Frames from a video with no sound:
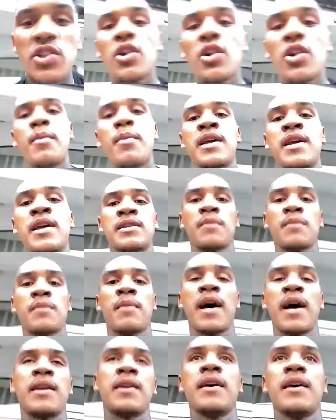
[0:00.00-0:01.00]
what I mean? As a
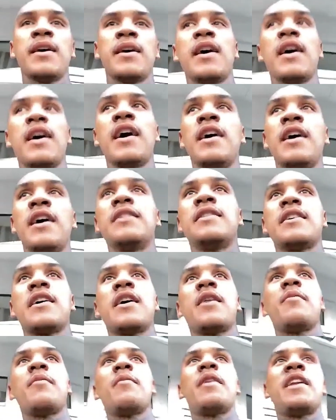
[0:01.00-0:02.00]
man, and
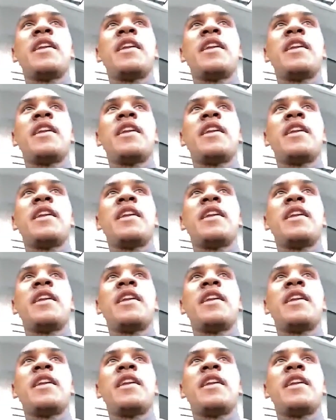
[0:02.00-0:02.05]
what as